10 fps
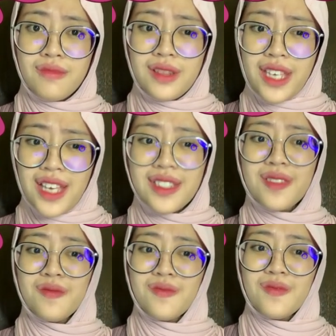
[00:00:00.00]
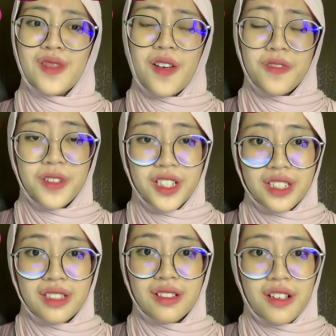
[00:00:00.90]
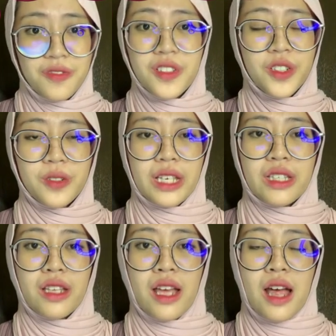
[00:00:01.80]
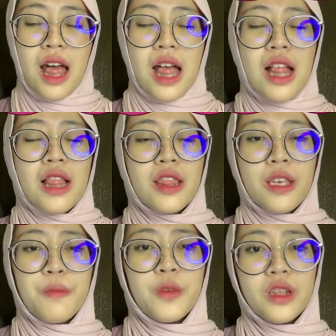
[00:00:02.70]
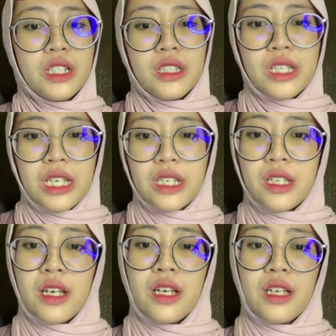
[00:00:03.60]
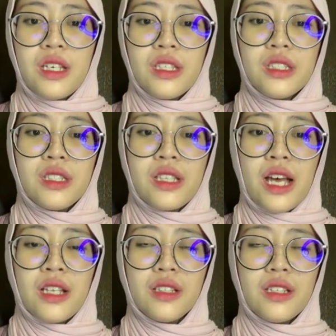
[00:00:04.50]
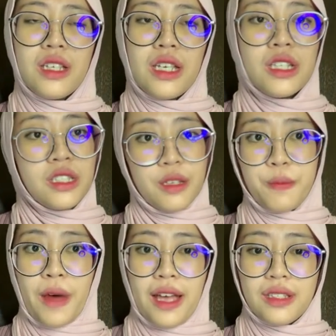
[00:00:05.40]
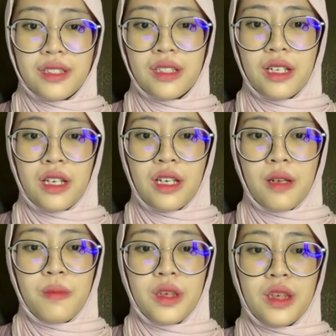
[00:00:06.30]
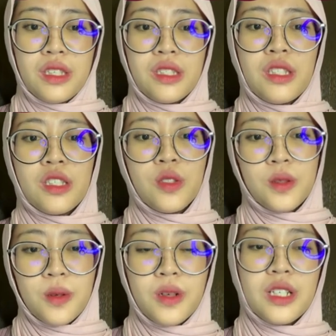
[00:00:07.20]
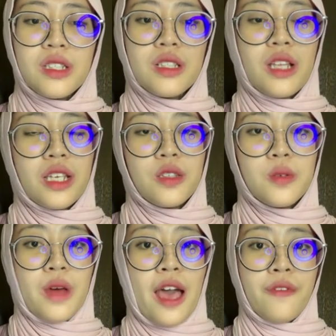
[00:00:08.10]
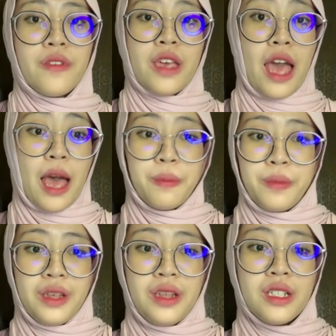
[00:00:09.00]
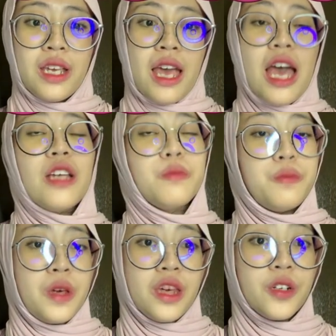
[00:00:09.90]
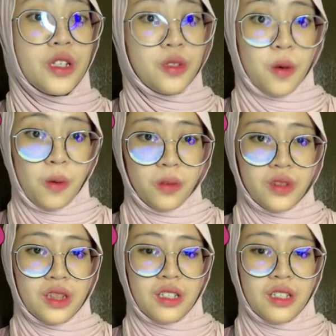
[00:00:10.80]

Yes, of course you can. The important thing is that it is in past because this story is like to having happened and being retold.